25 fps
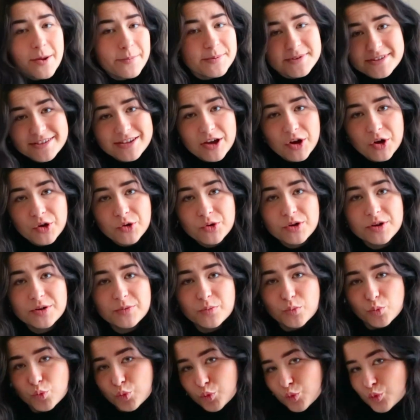episode.
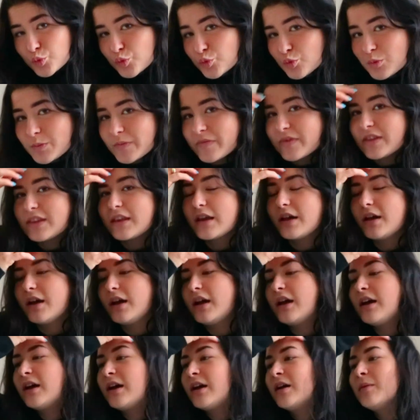
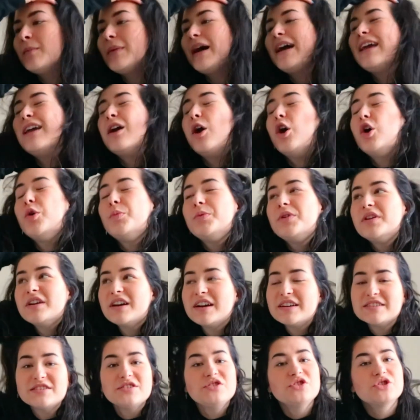I hope you
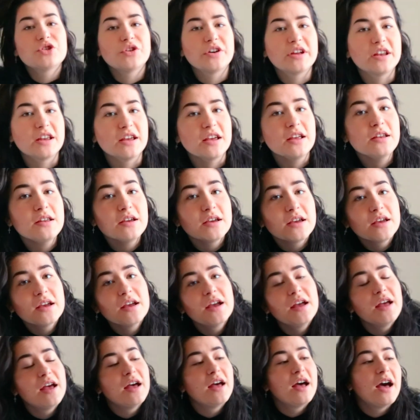guys enjoyed it.
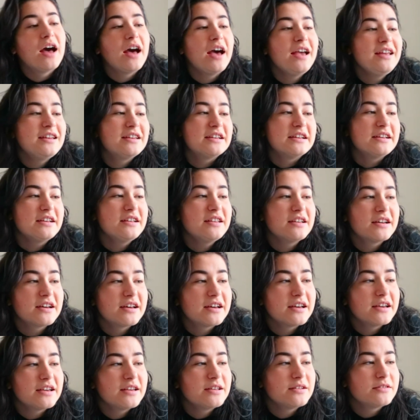I did.
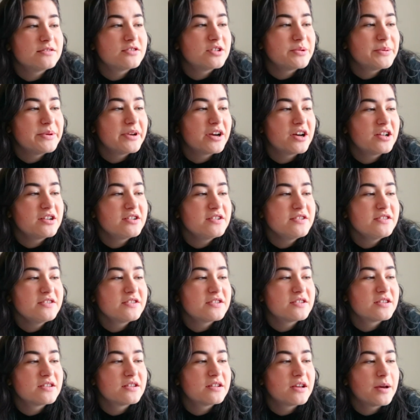To be
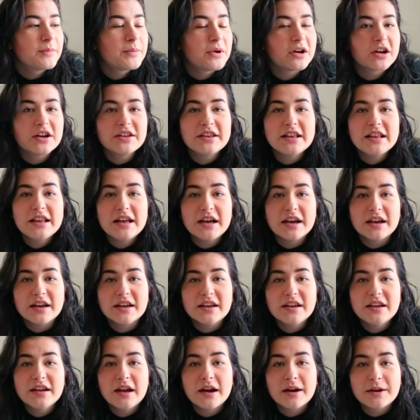honest, I'm not gonna
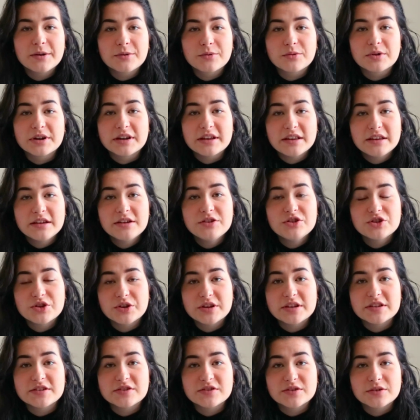lie, I really
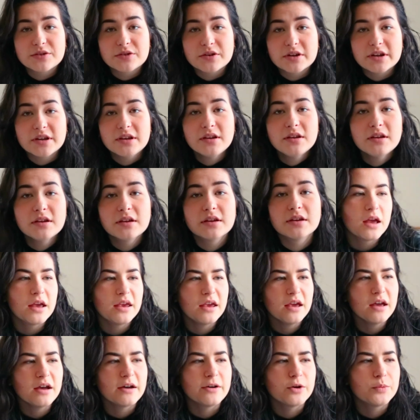enjoyed this story. And
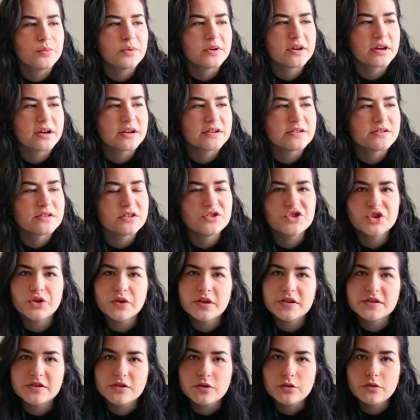yeah, I hope you guys
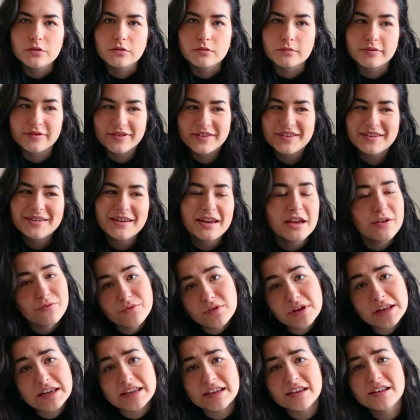enjoyed it too. If
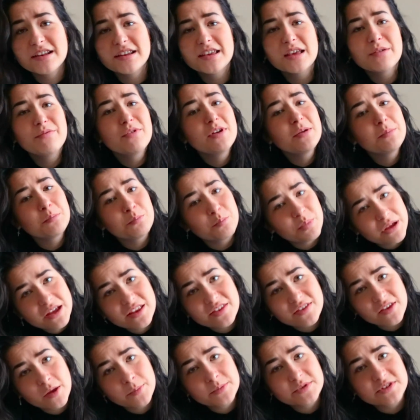you did, give it a
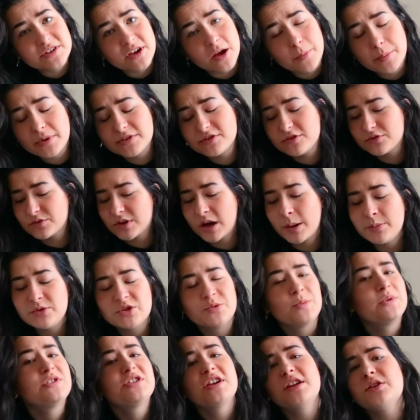big thumbs up and subscribe
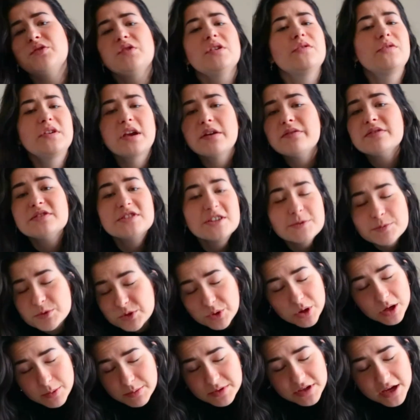to my channel if you haven't
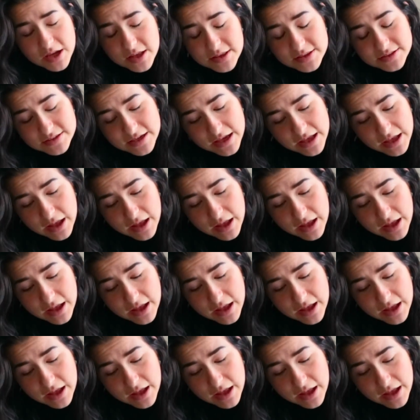subscribed yet.